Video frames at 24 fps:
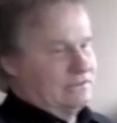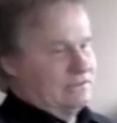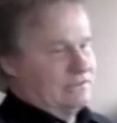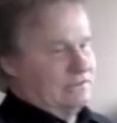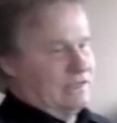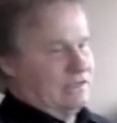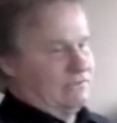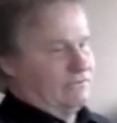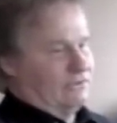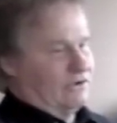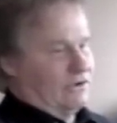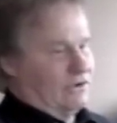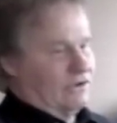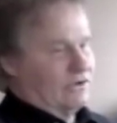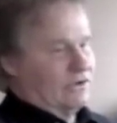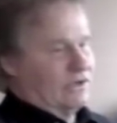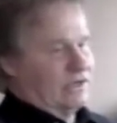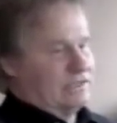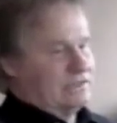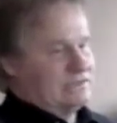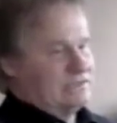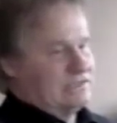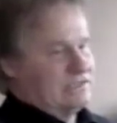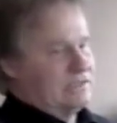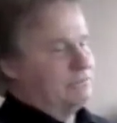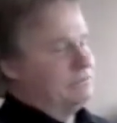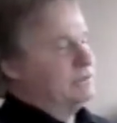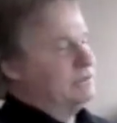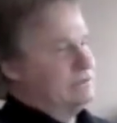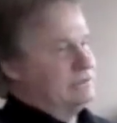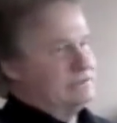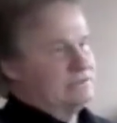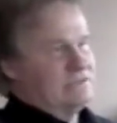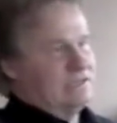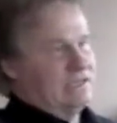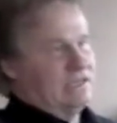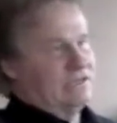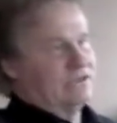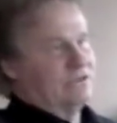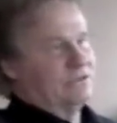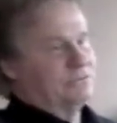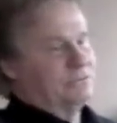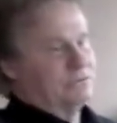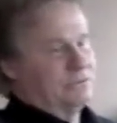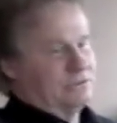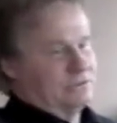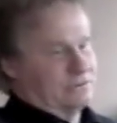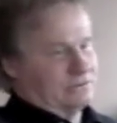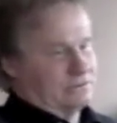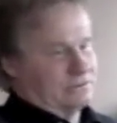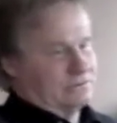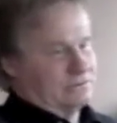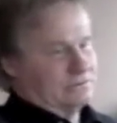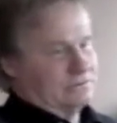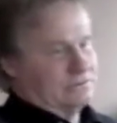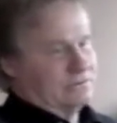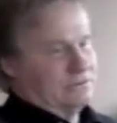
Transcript: They've all got something to say to the world.